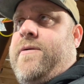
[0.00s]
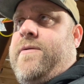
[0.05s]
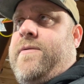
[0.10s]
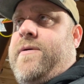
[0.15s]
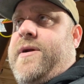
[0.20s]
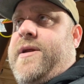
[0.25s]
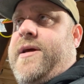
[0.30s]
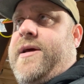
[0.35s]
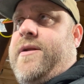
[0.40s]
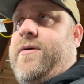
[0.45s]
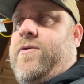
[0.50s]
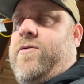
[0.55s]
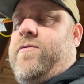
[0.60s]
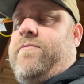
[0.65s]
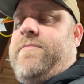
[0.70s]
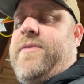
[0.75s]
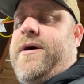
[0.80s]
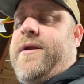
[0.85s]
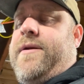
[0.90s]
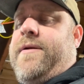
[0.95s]
where it had a
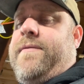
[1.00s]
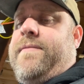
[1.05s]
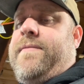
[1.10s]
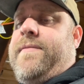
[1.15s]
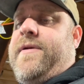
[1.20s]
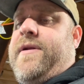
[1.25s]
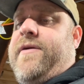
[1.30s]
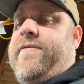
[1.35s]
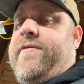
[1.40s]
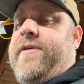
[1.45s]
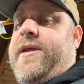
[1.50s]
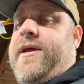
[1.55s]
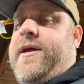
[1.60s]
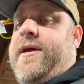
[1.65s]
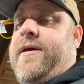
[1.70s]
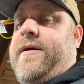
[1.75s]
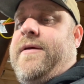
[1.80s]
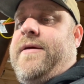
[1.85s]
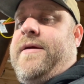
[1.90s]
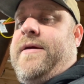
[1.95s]
home button and
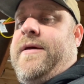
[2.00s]
everything.